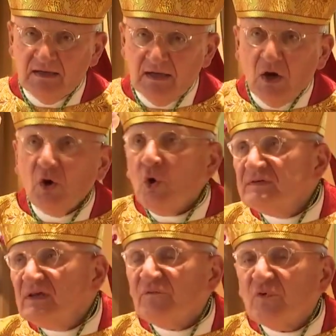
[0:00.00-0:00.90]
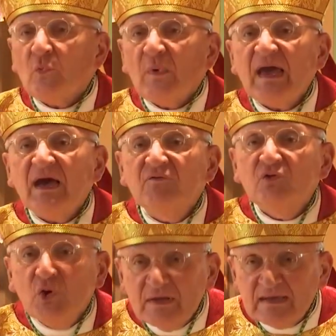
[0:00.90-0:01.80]
a whole different way of
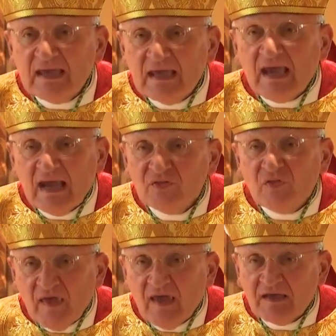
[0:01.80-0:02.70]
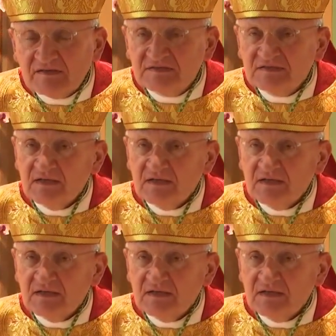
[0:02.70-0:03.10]
looking at things.